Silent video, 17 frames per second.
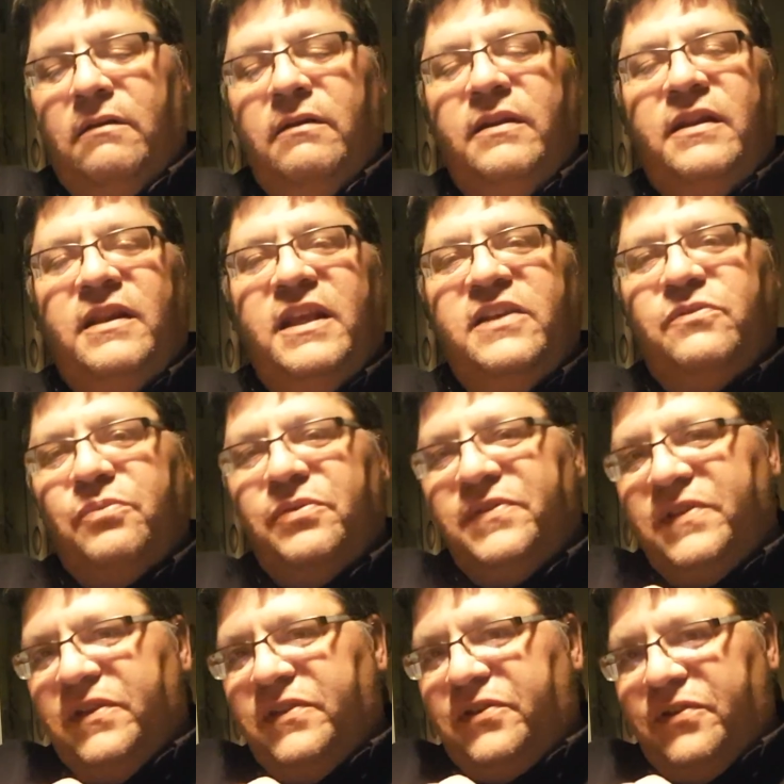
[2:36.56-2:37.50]
these
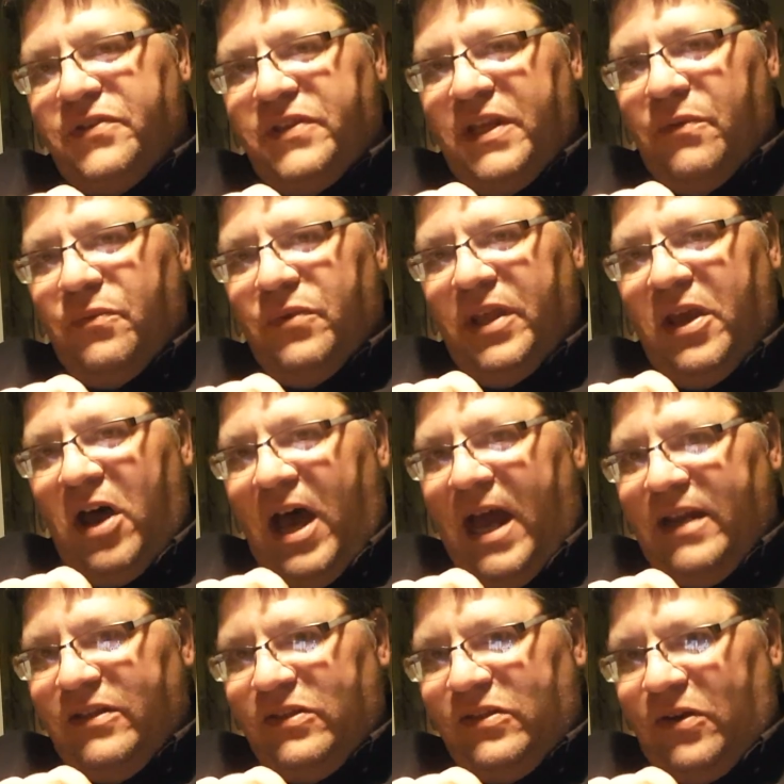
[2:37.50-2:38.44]
resistors get really hot
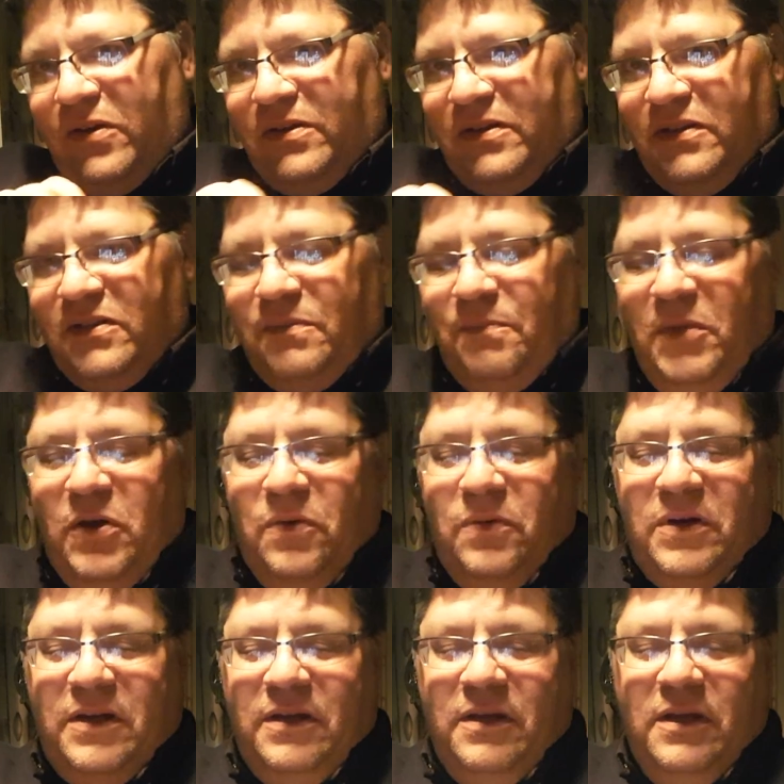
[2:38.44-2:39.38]
and start to smoke.
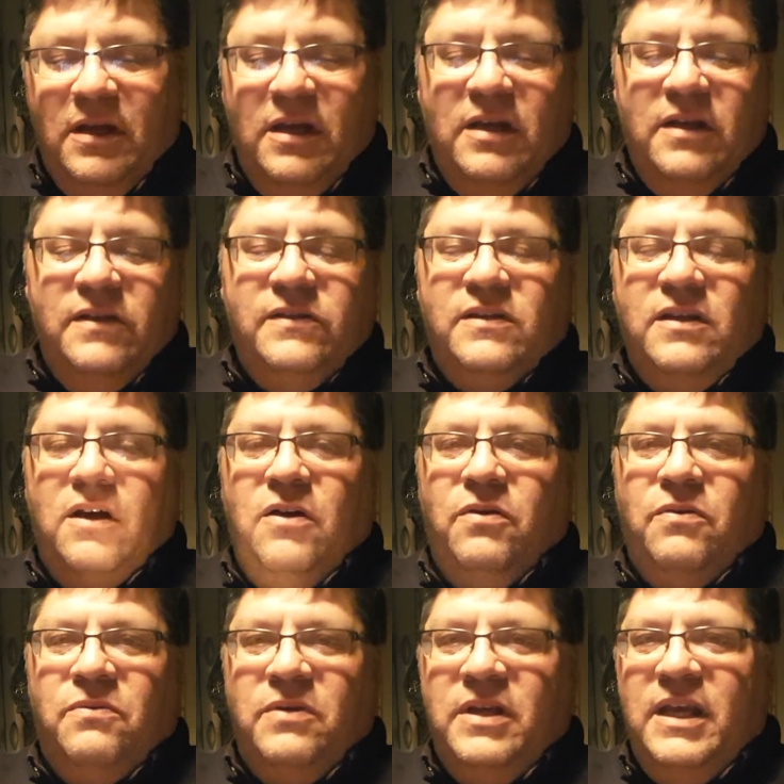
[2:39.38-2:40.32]
So
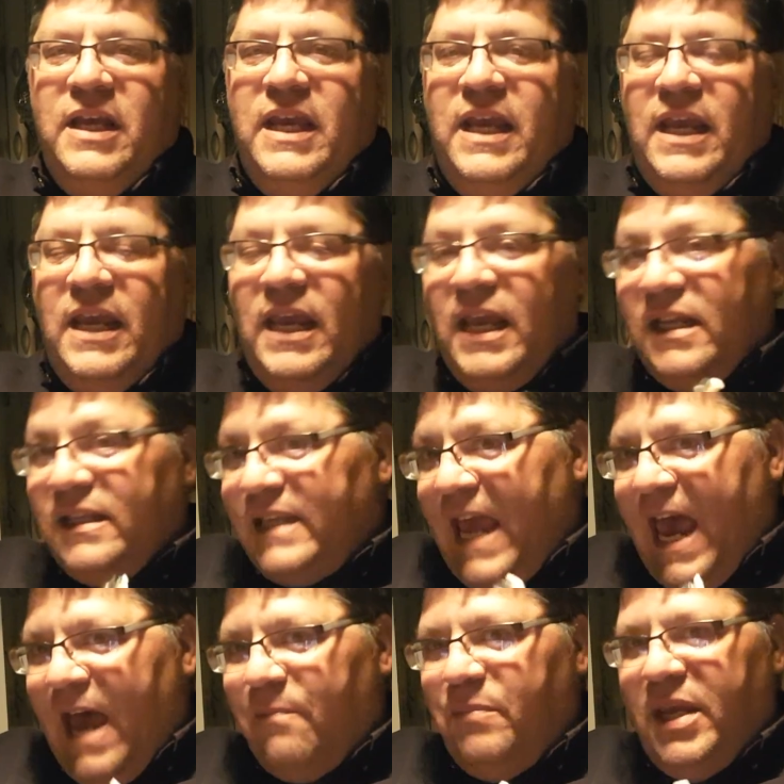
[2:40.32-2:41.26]
it's
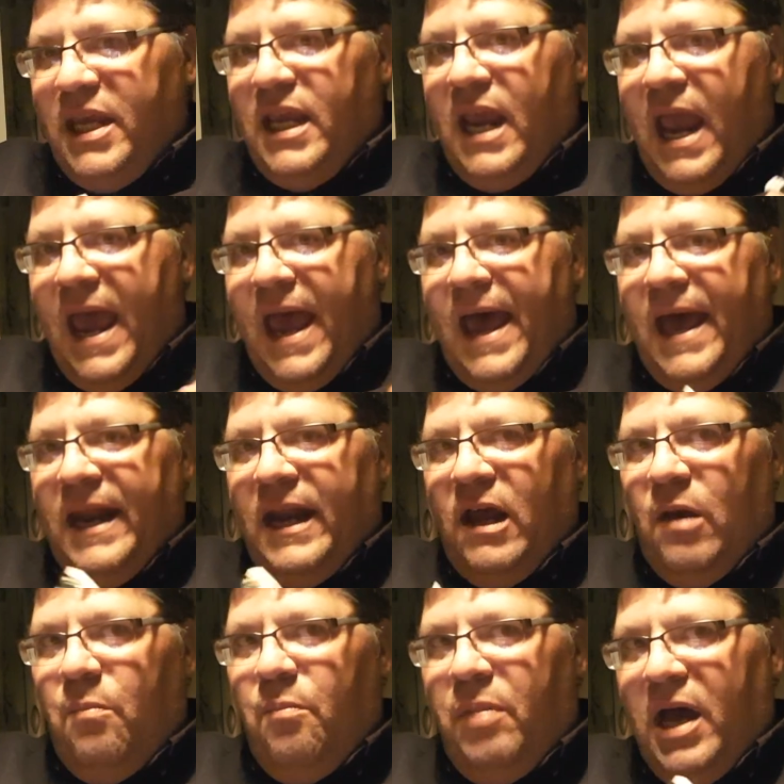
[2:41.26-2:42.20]
happy at
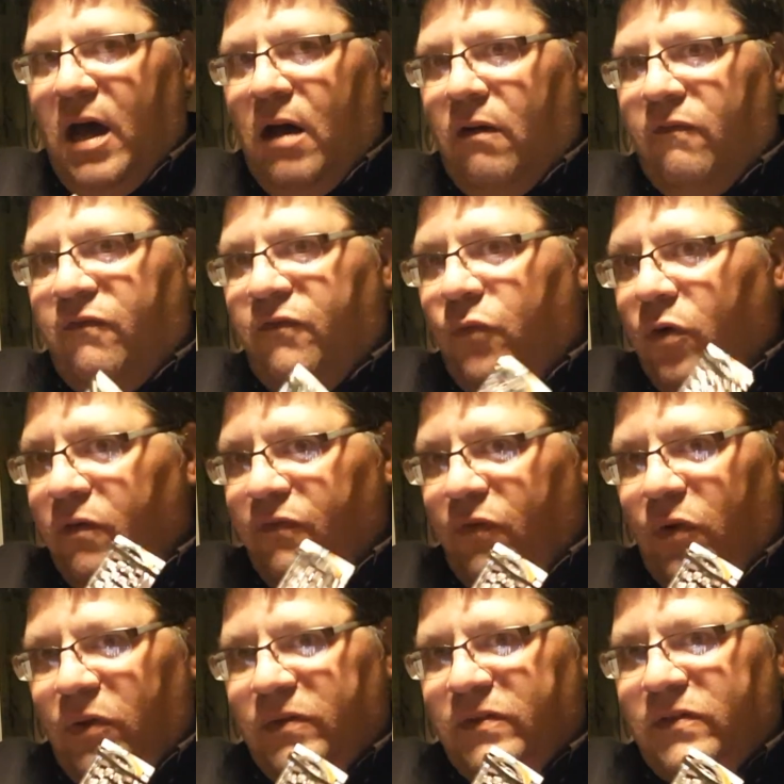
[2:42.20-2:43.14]
about 4
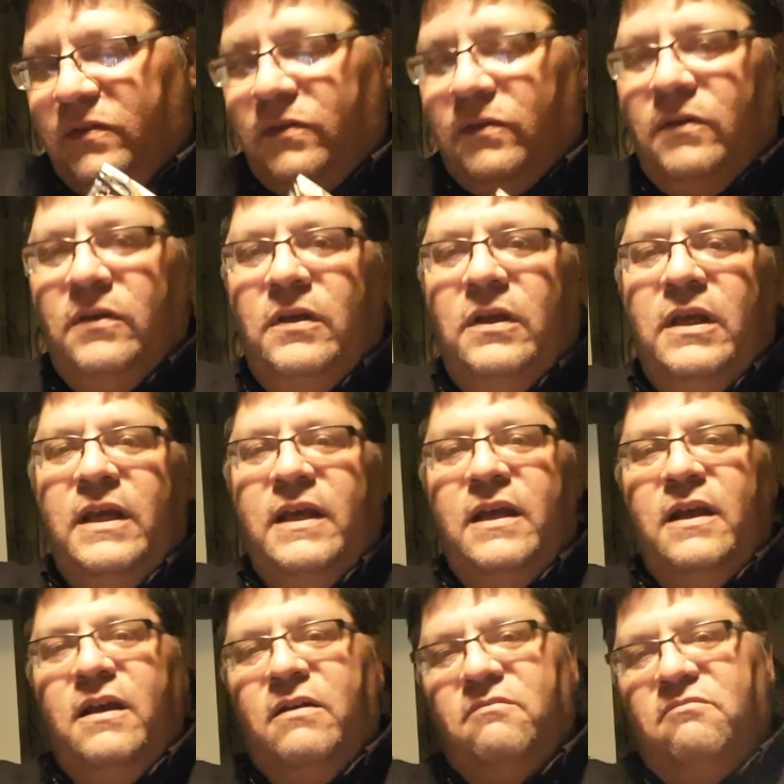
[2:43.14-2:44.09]
volts,
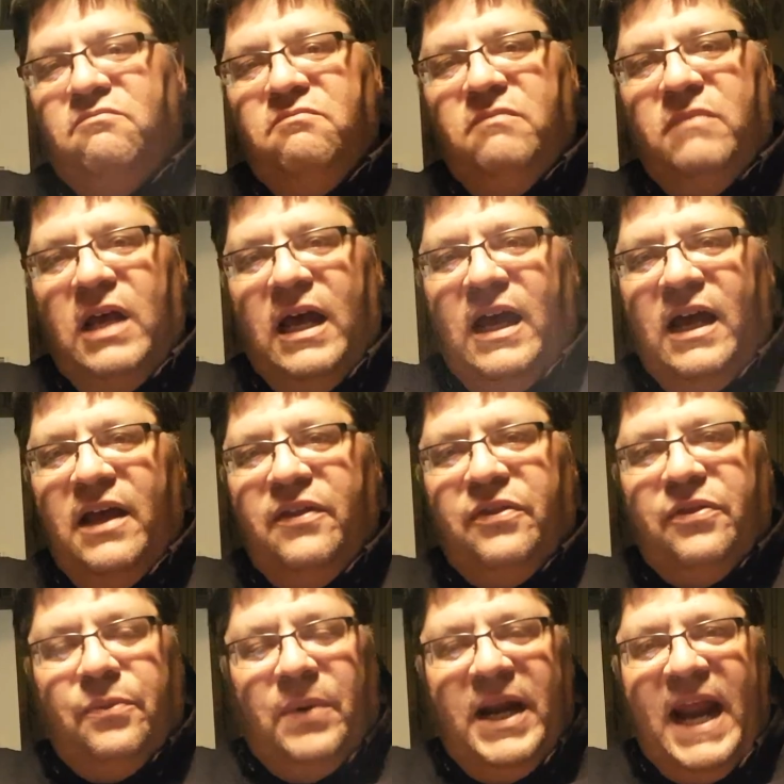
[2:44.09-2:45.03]

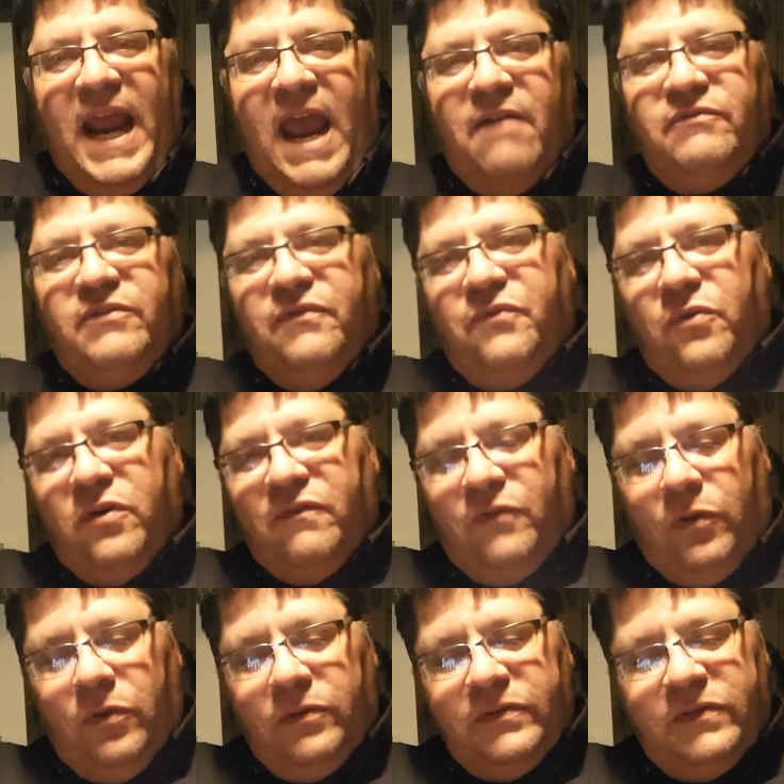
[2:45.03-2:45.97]
3.5 to 4
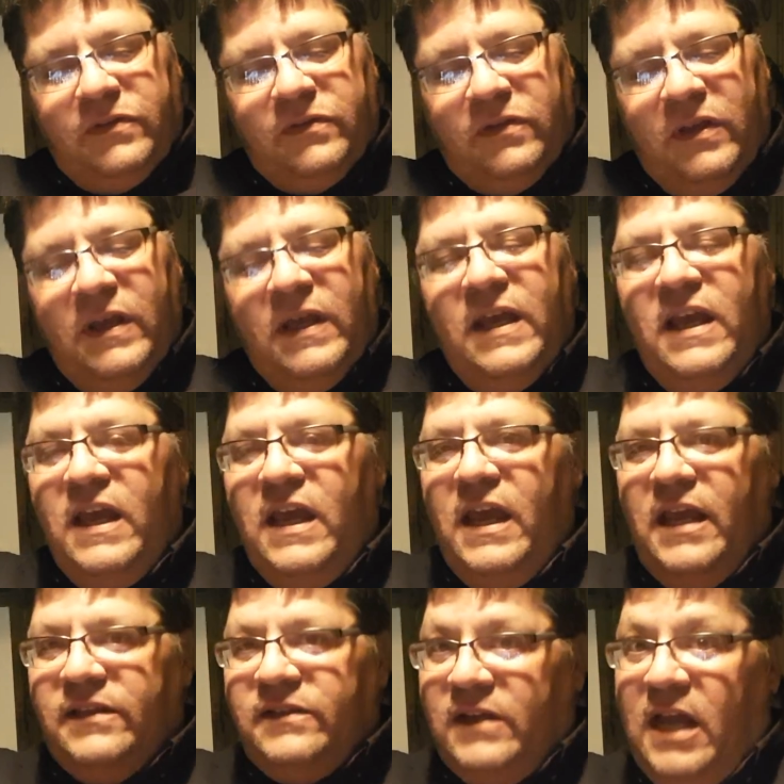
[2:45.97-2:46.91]
volts.
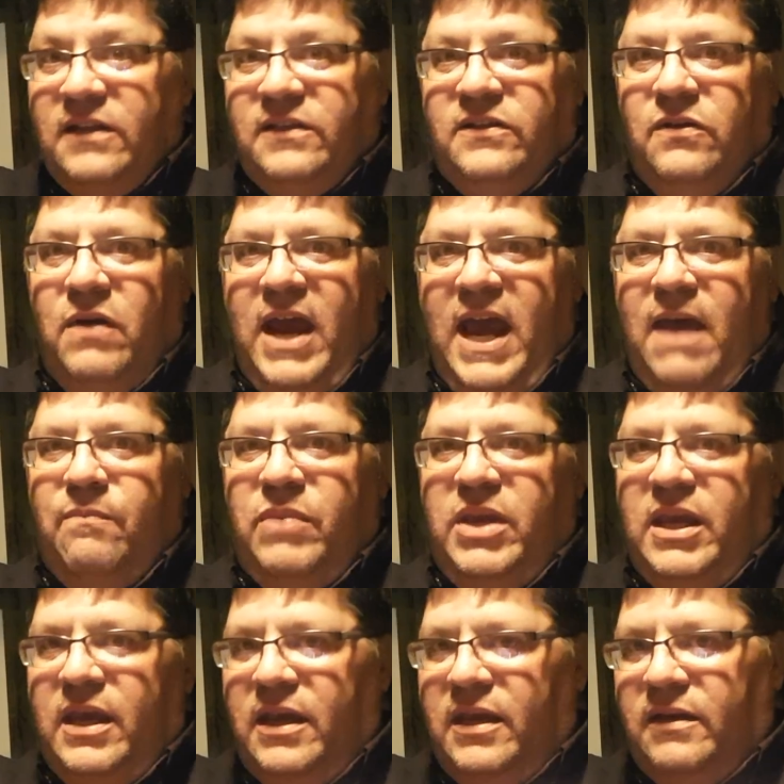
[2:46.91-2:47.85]
It's not so
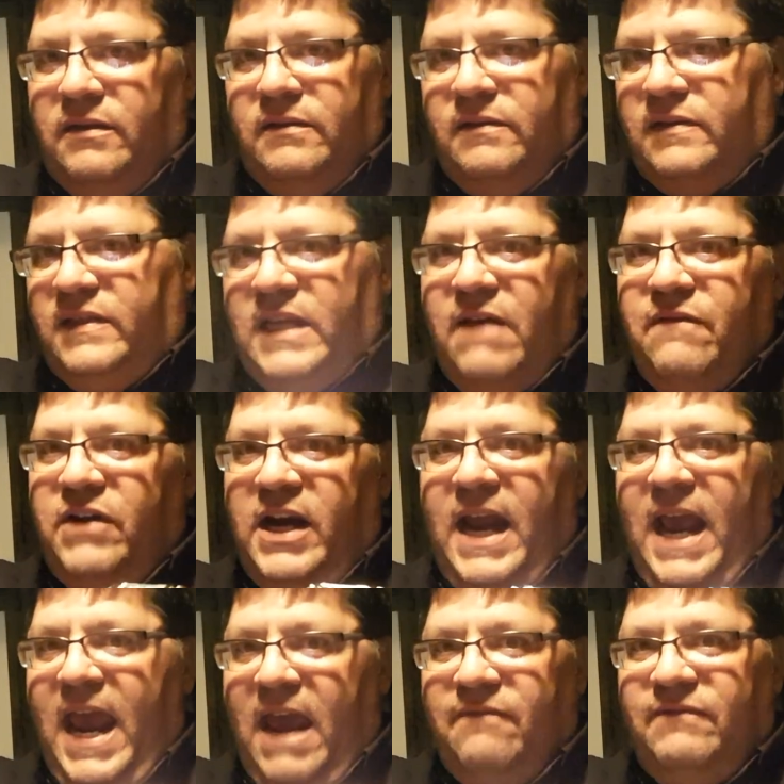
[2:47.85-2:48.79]
happy at
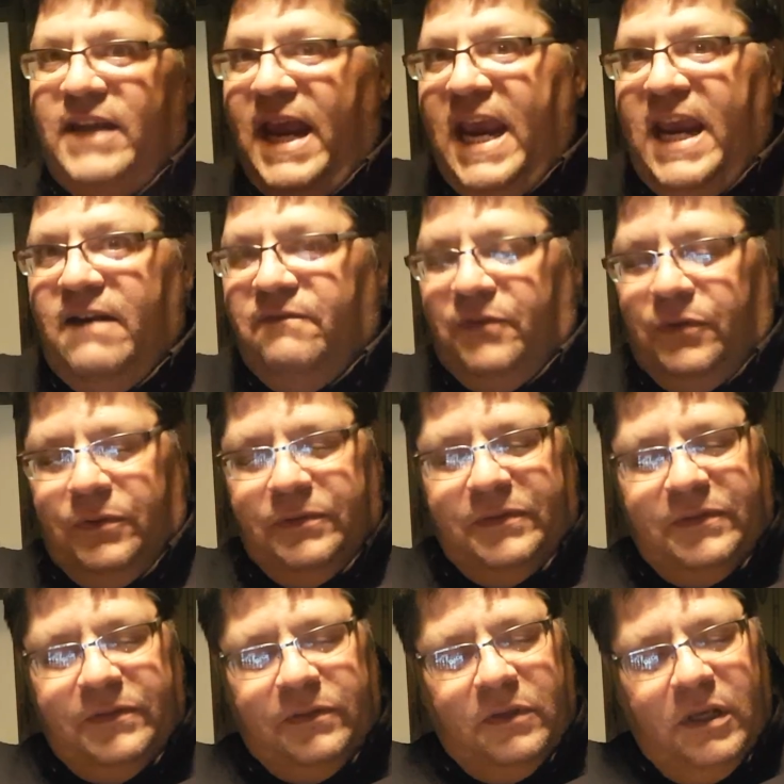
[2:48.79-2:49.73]
7.5 to 8
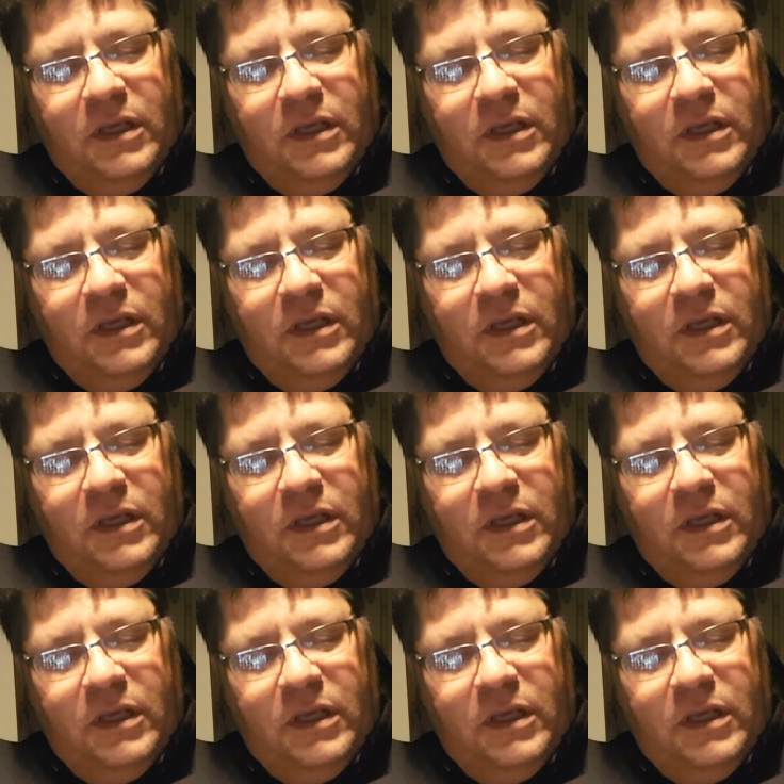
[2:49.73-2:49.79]
volts.